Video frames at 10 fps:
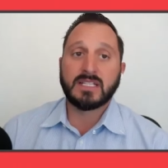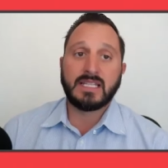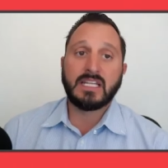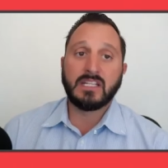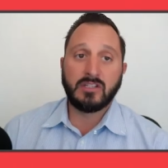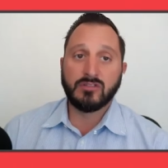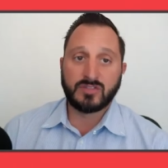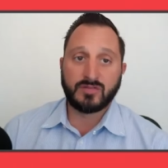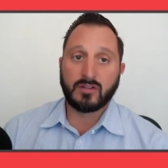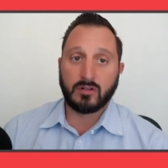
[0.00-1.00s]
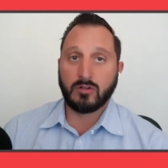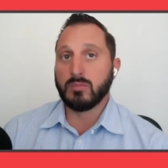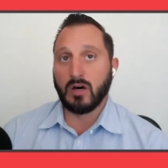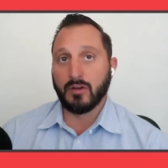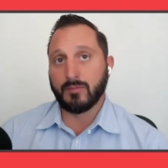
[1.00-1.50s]
they could use for their own
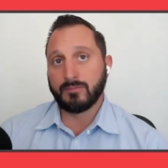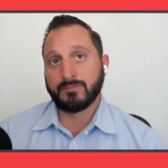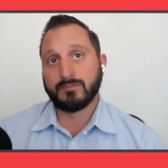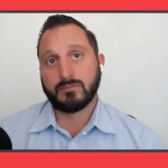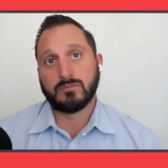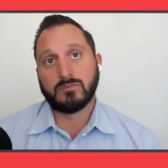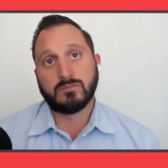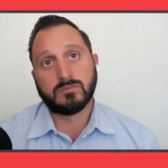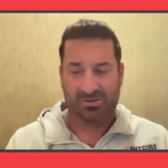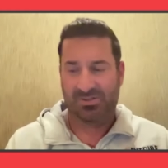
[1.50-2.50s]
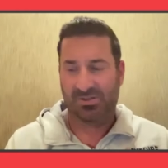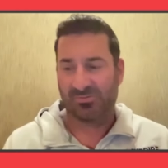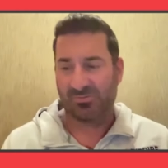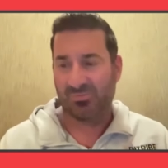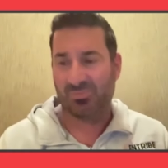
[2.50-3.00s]
model? So,